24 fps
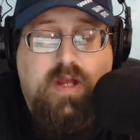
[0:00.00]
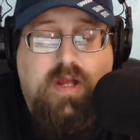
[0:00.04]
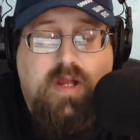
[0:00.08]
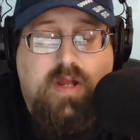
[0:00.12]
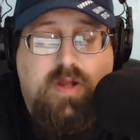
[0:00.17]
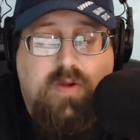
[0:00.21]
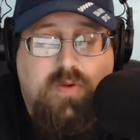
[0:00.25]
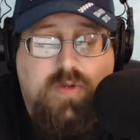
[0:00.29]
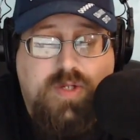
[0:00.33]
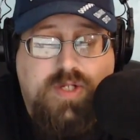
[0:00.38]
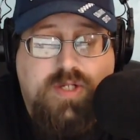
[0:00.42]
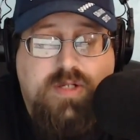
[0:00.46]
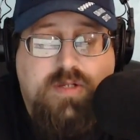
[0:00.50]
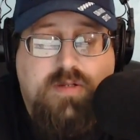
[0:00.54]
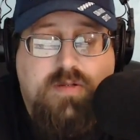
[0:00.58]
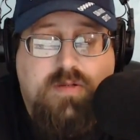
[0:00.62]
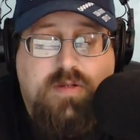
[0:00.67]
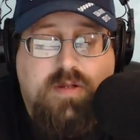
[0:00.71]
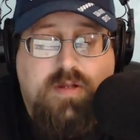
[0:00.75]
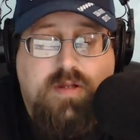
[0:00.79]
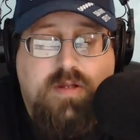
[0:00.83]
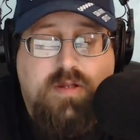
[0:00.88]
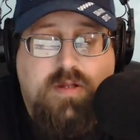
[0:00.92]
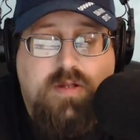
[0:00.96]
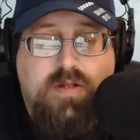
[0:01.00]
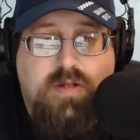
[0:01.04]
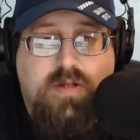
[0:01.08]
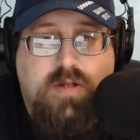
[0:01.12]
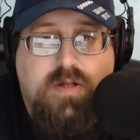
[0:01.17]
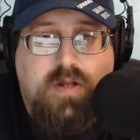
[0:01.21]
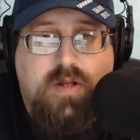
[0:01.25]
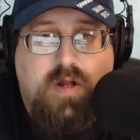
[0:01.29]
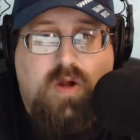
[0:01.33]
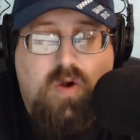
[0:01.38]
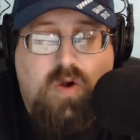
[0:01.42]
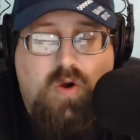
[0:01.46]
It was
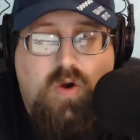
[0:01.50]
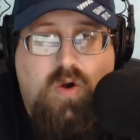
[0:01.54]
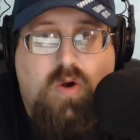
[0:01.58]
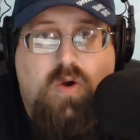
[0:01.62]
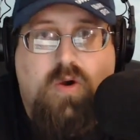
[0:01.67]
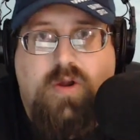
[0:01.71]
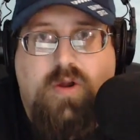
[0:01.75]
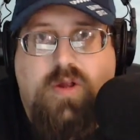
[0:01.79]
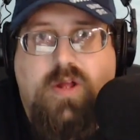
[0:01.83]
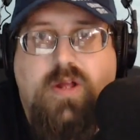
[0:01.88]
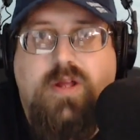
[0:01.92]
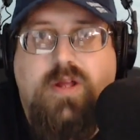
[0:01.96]
hard.